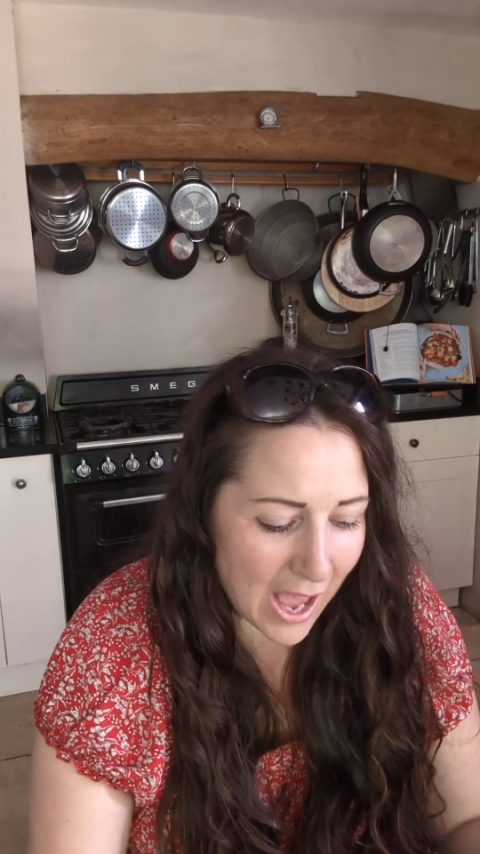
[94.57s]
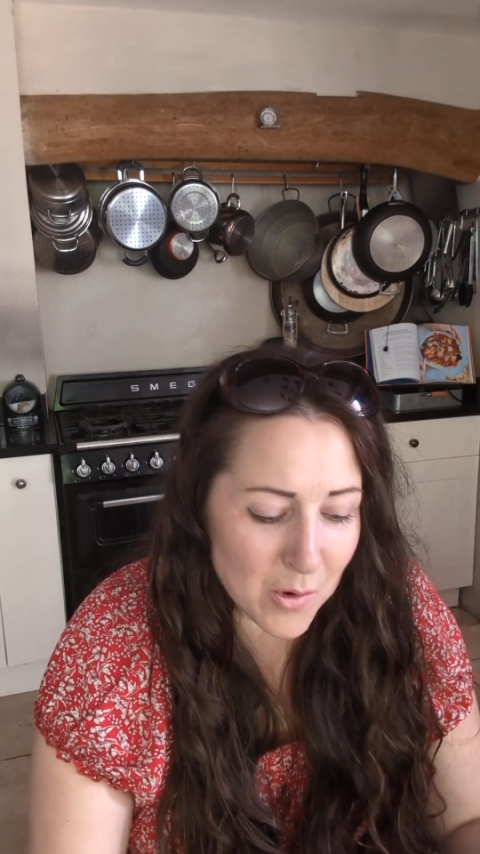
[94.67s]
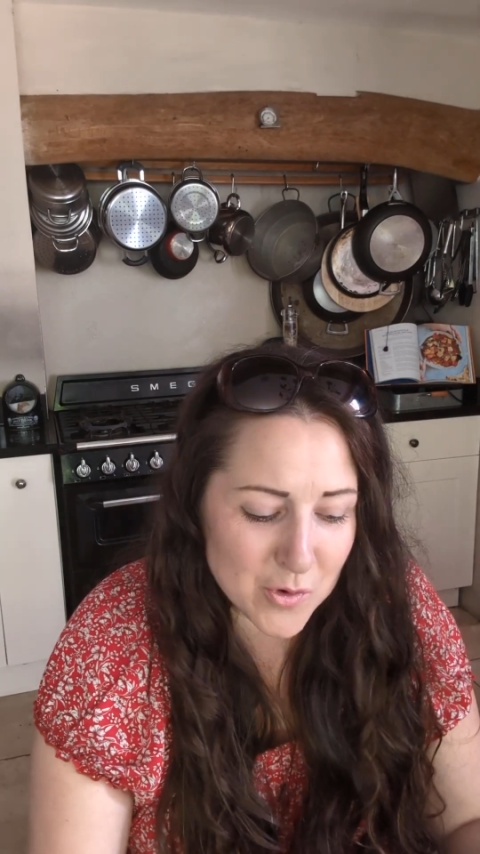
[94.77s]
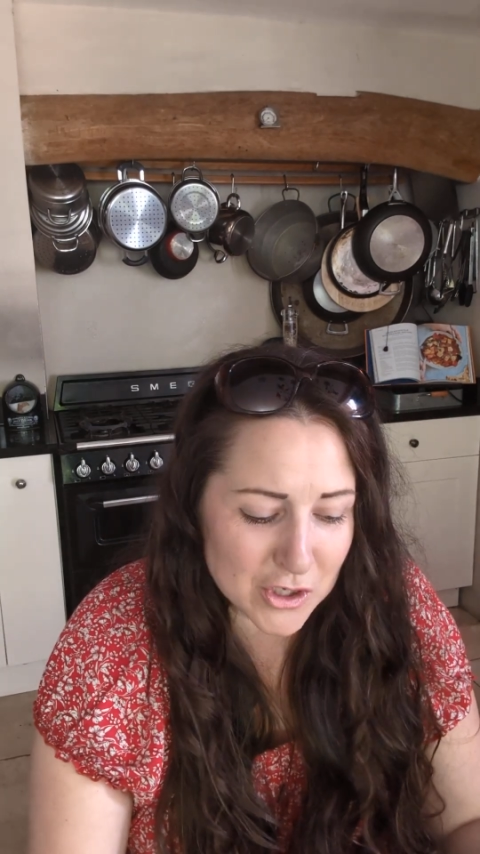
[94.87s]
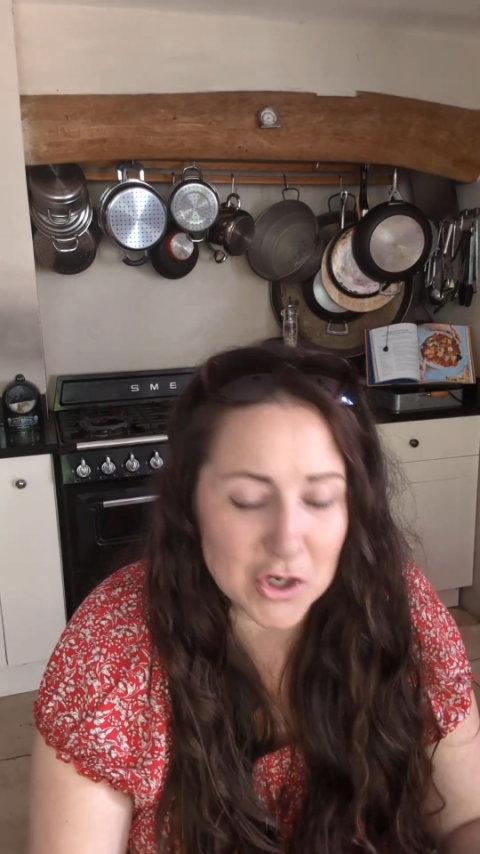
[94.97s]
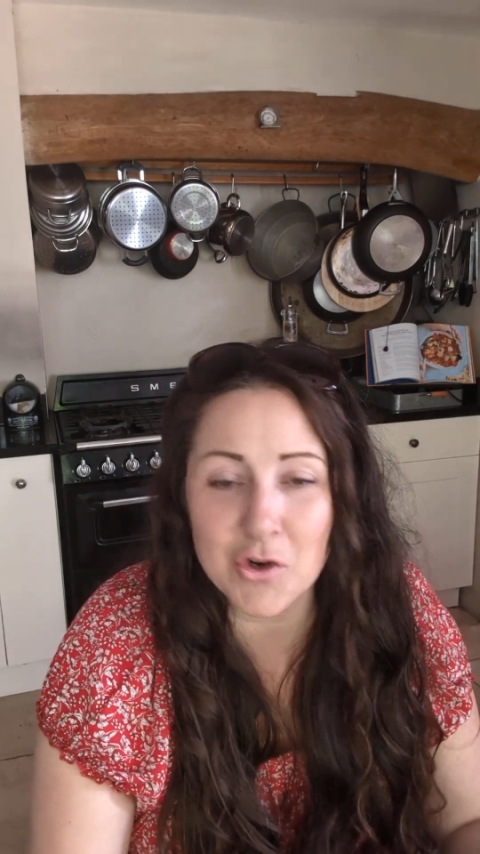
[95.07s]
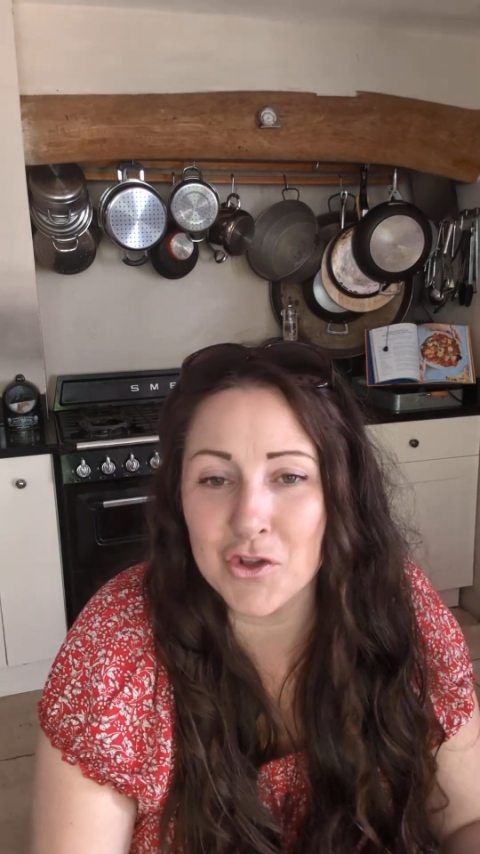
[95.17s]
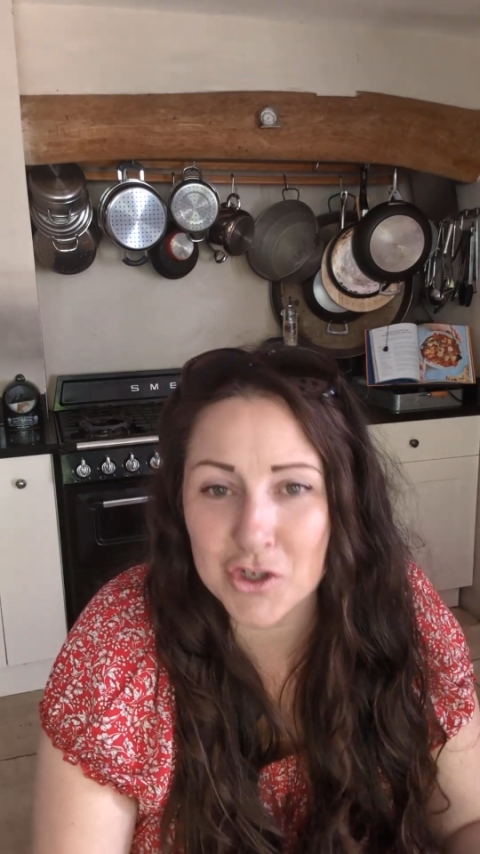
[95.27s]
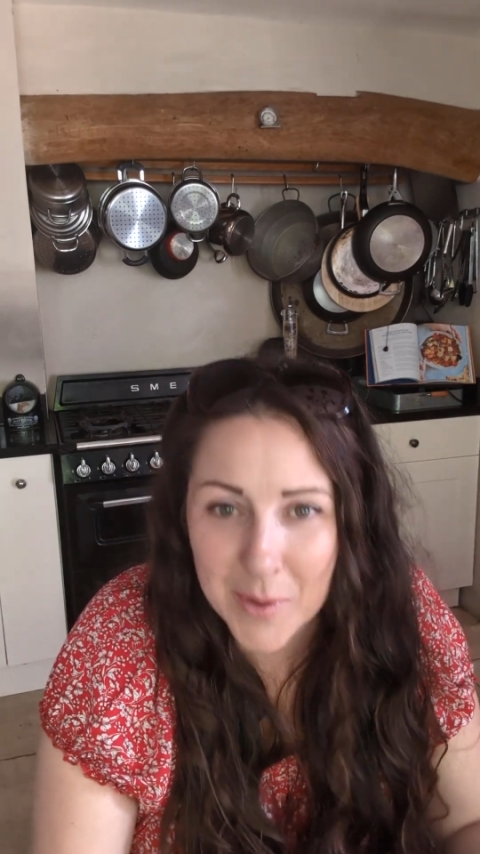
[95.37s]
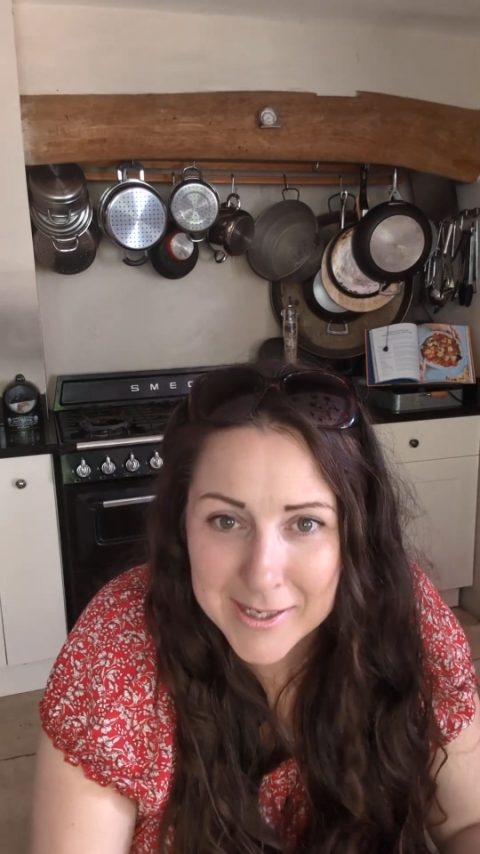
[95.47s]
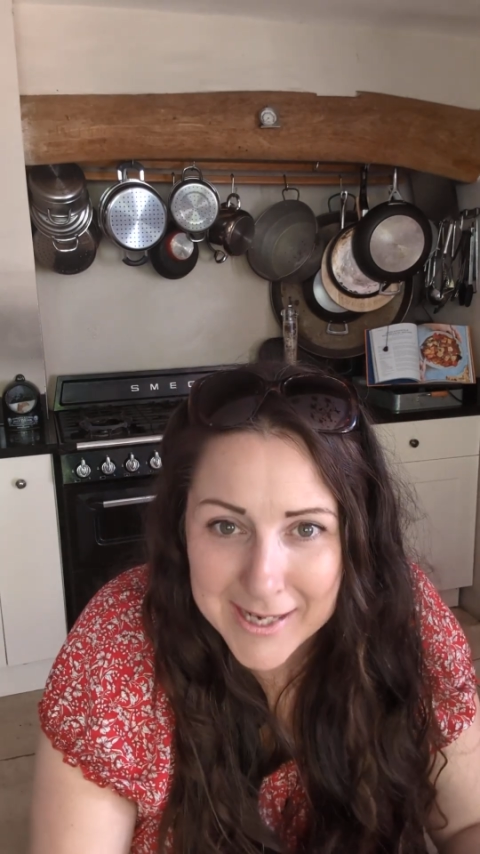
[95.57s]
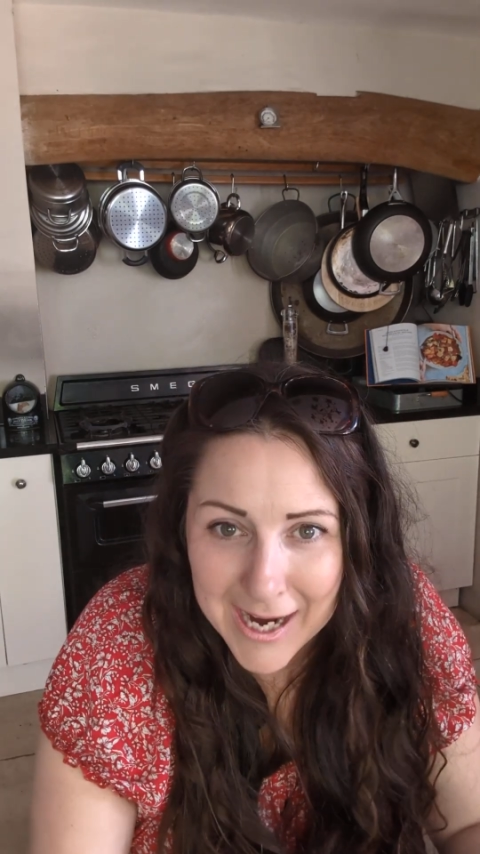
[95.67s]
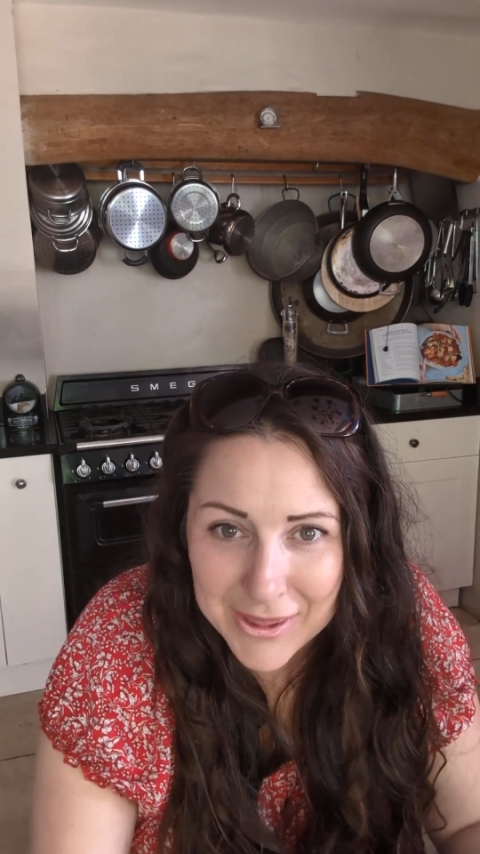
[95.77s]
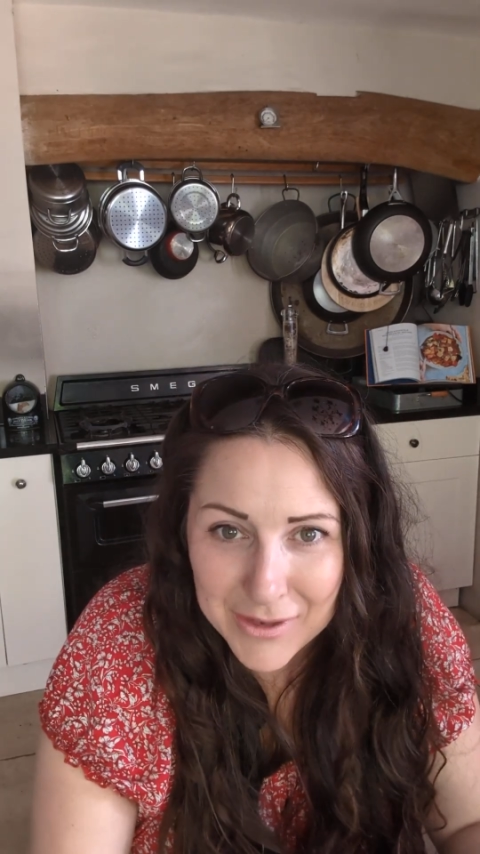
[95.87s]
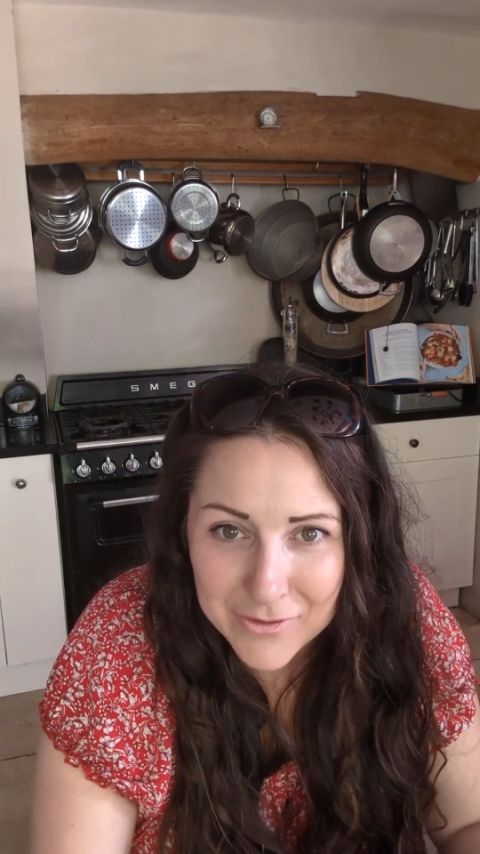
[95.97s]
at Aldershot on the
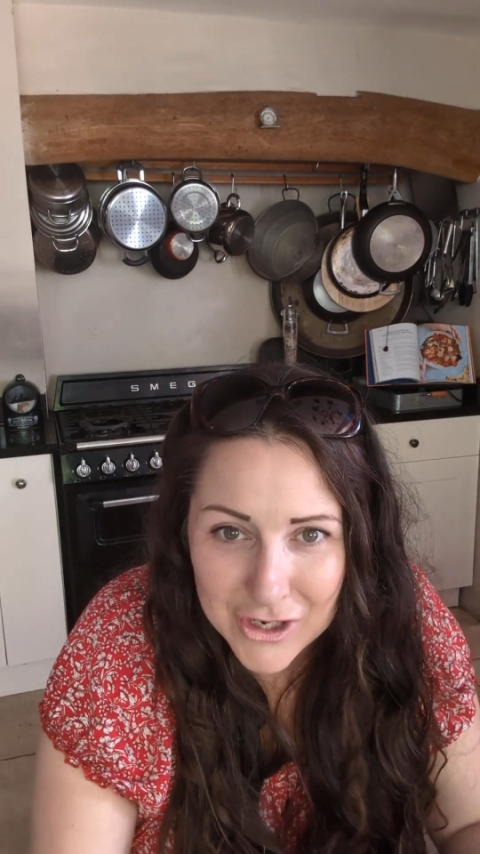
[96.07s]
28th of